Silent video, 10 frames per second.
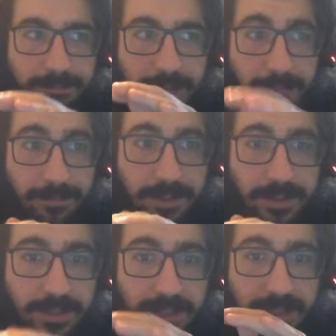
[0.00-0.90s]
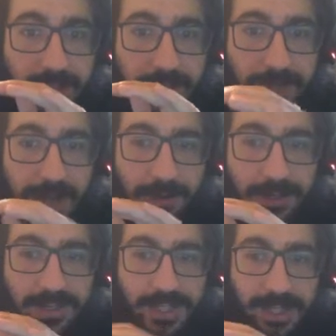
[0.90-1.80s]
games because like you now
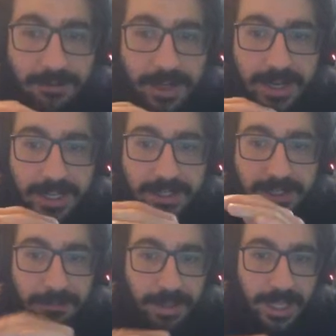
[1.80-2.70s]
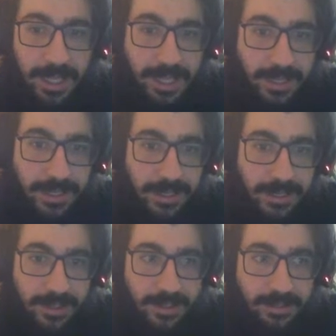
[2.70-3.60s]
understand what it is to play
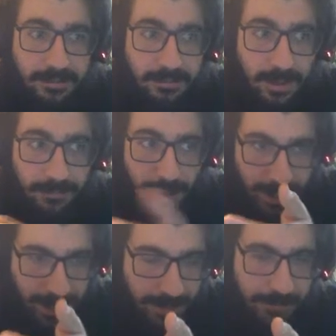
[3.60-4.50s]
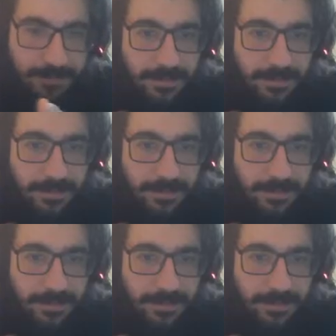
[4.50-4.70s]
a fighting game.